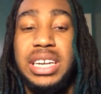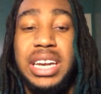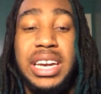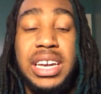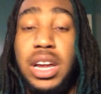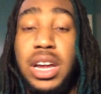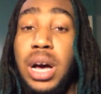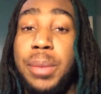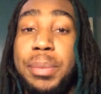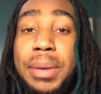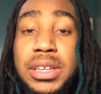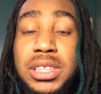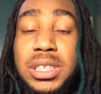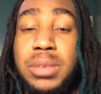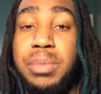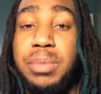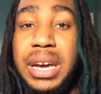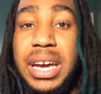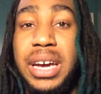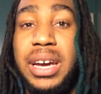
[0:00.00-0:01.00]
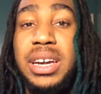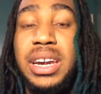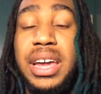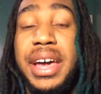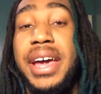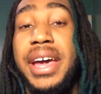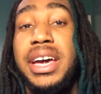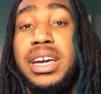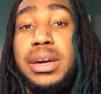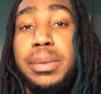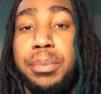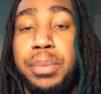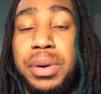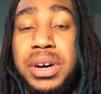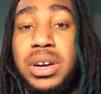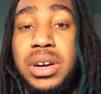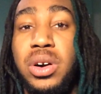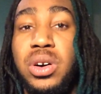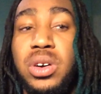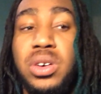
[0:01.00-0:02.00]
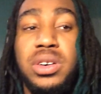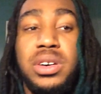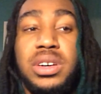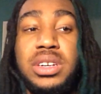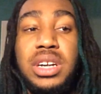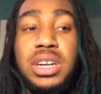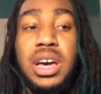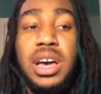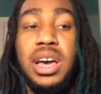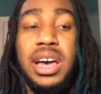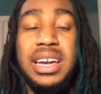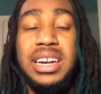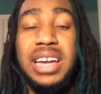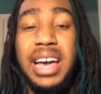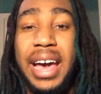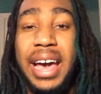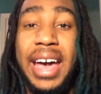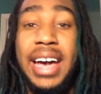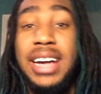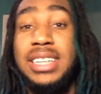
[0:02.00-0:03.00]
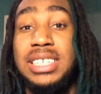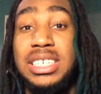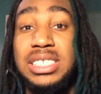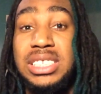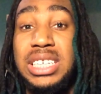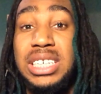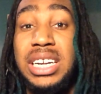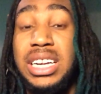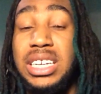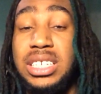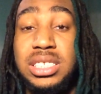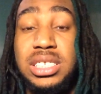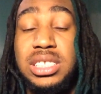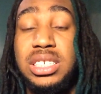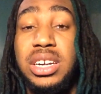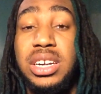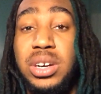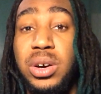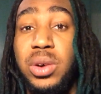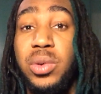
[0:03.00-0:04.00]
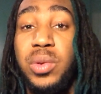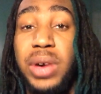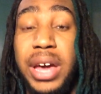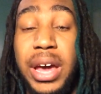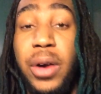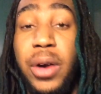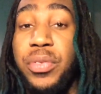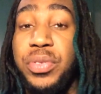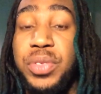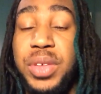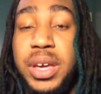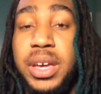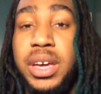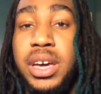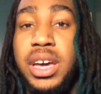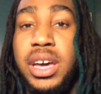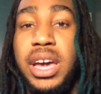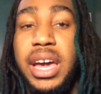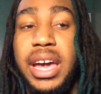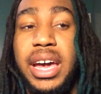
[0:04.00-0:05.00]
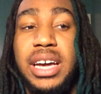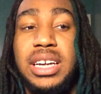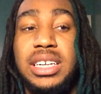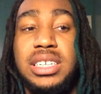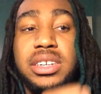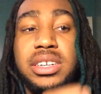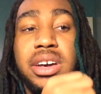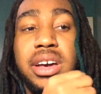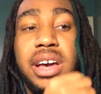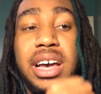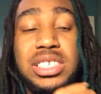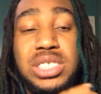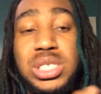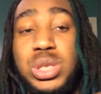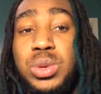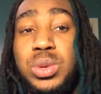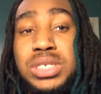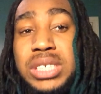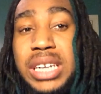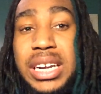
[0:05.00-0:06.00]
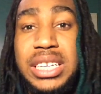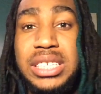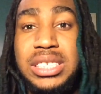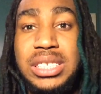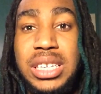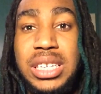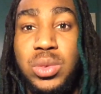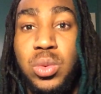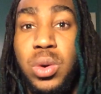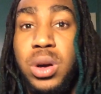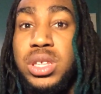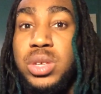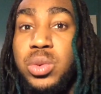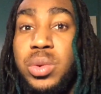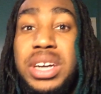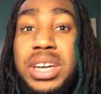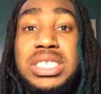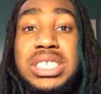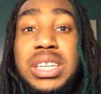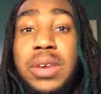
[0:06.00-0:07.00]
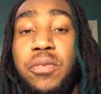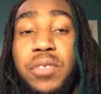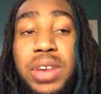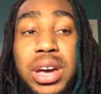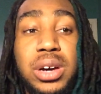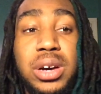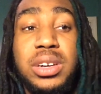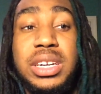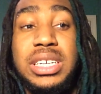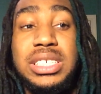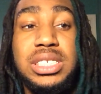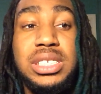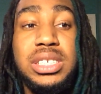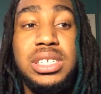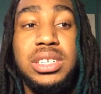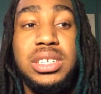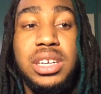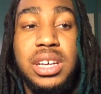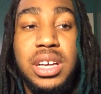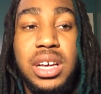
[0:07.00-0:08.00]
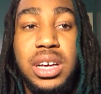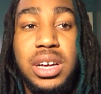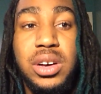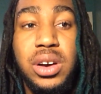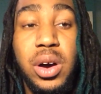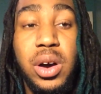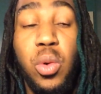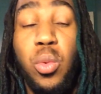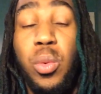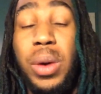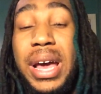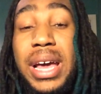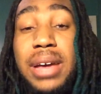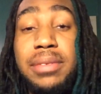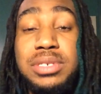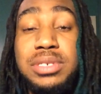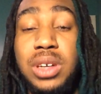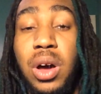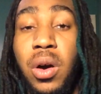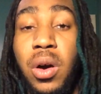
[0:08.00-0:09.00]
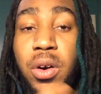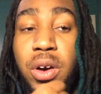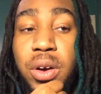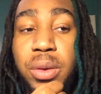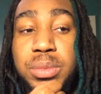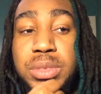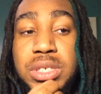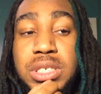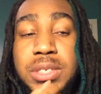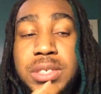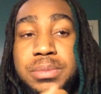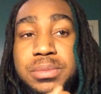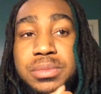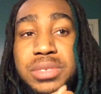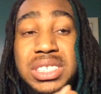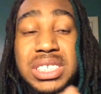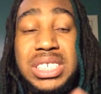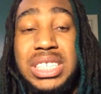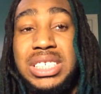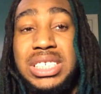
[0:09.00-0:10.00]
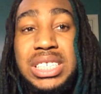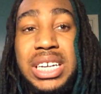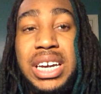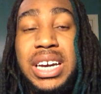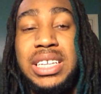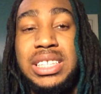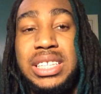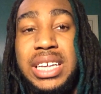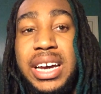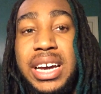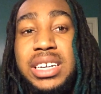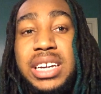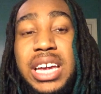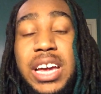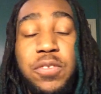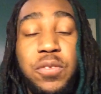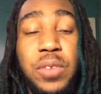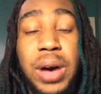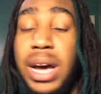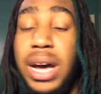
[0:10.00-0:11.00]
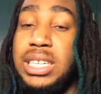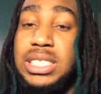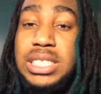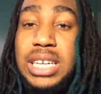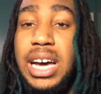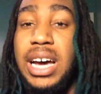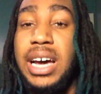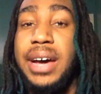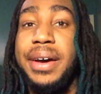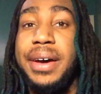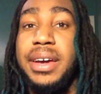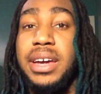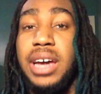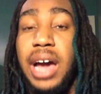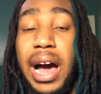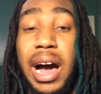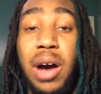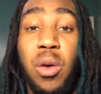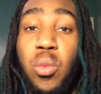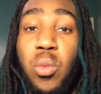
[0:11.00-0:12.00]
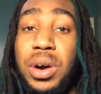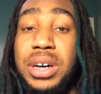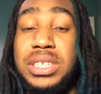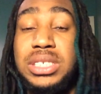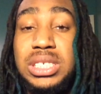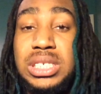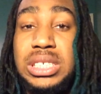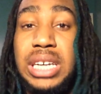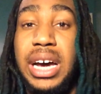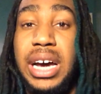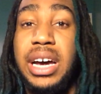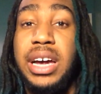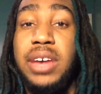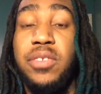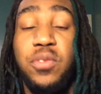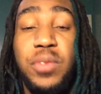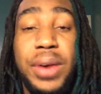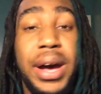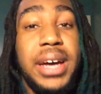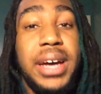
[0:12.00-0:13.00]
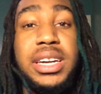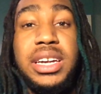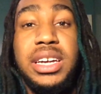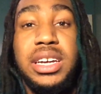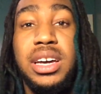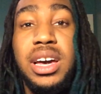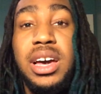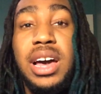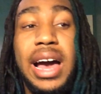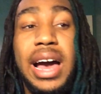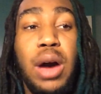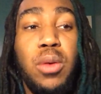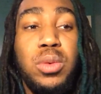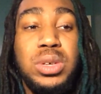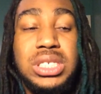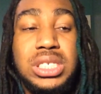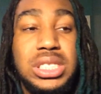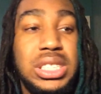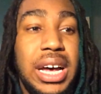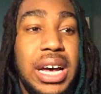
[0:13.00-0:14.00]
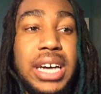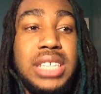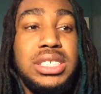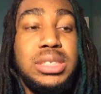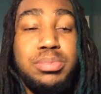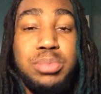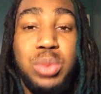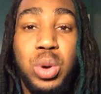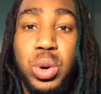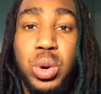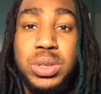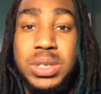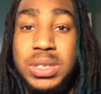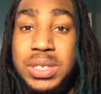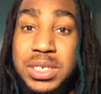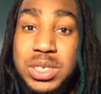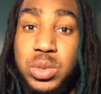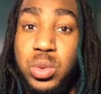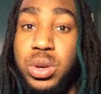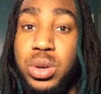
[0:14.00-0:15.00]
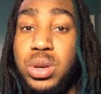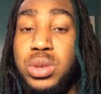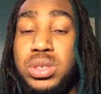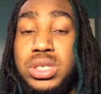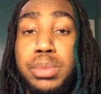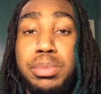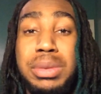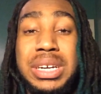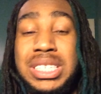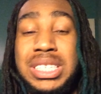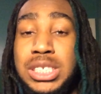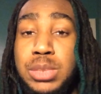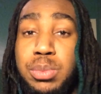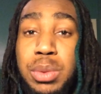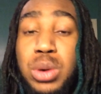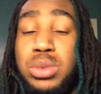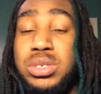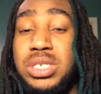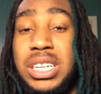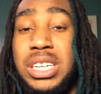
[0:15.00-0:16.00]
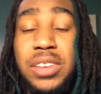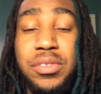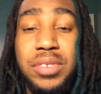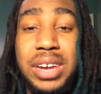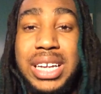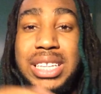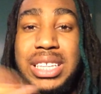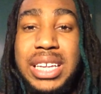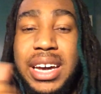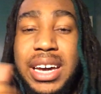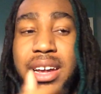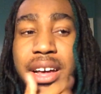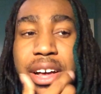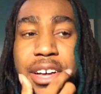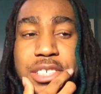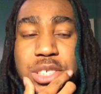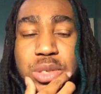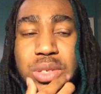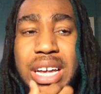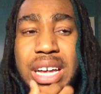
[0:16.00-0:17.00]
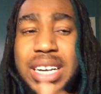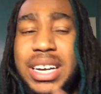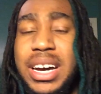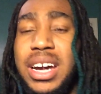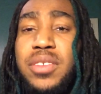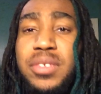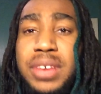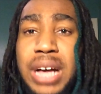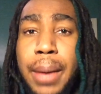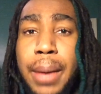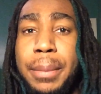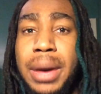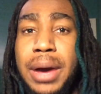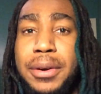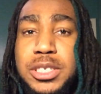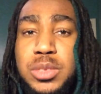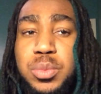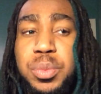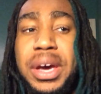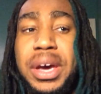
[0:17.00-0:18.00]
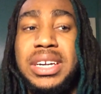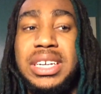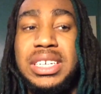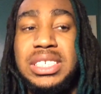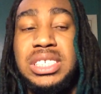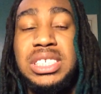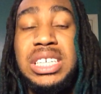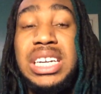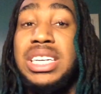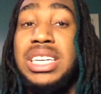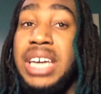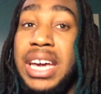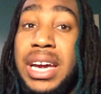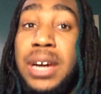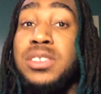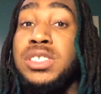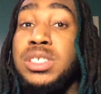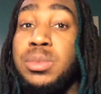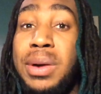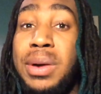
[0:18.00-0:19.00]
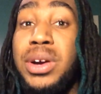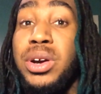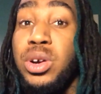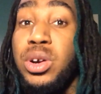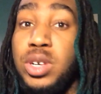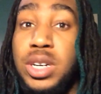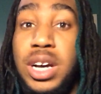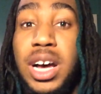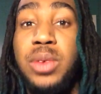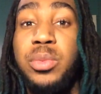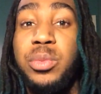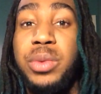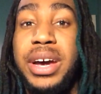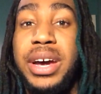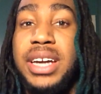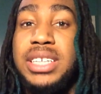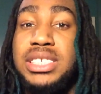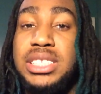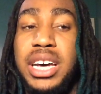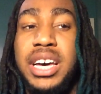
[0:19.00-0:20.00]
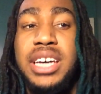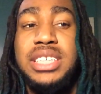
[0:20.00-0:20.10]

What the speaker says: get up out the bed and put on an act that she is still healthy, and as soon as Ezdeath walked away, she fell into a Wave's arms and just said that, "If I die, I want to die fighting. I was not born in this world to be disposed of like that." So that kind of got my respect, and she cares about her comrades